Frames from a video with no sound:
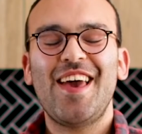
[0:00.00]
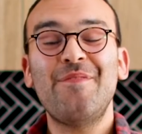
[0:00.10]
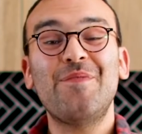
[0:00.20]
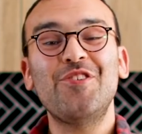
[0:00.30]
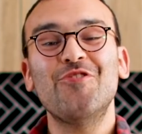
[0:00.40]

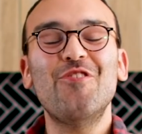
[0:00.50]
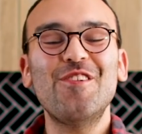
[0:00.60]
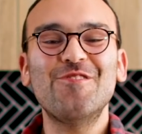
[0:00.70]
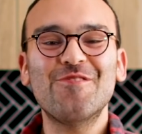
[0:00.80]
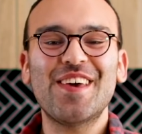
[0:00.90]
If
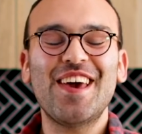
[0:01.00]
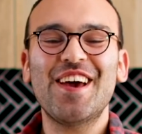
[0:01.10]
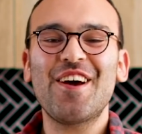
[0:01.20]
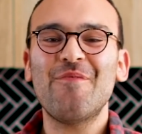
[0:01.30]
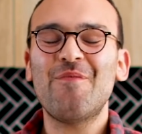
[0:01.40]
you're
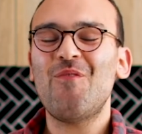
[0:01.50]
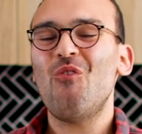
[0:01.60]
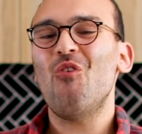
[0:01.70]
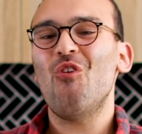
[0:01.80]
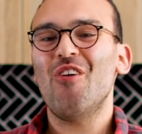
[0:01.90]
looking
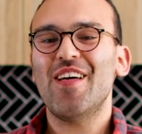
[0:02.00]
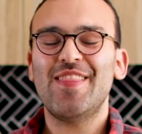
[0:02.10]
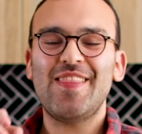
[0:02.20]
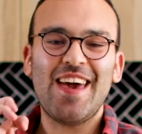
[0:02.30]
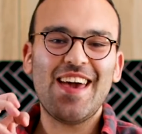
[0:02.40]
for
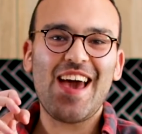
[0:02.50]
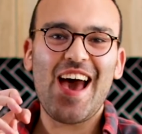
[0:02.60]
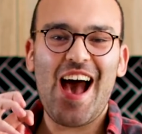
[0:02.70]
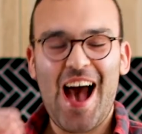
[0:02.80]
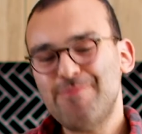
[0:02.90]
the
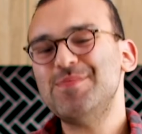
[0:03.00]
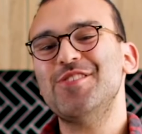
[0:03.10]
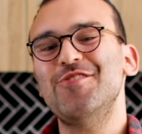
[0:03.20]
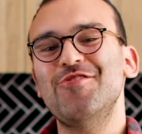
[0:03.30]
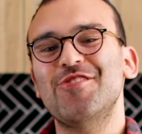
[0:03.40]

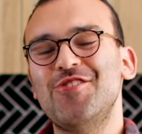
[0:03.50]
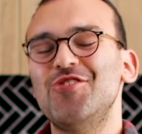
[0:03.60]
absolute